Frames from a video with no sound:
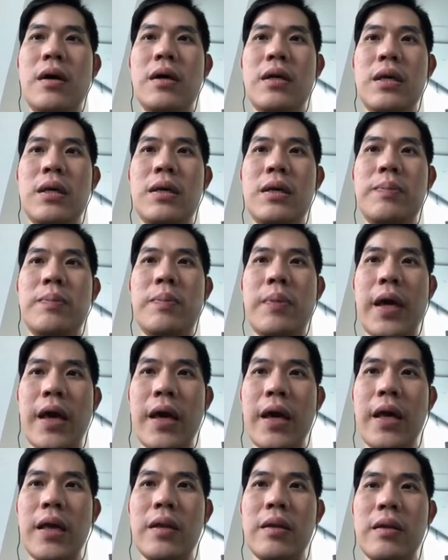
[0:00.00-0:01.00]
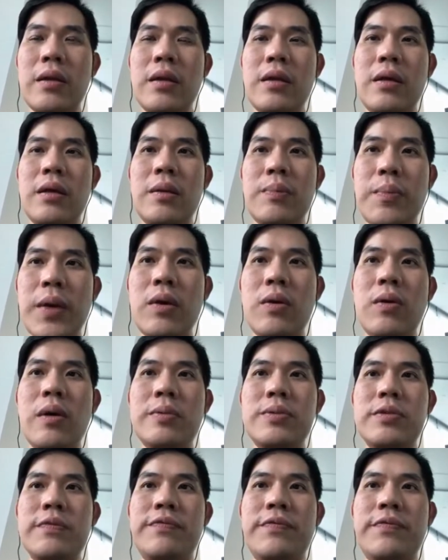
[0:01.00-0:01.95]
it may go up to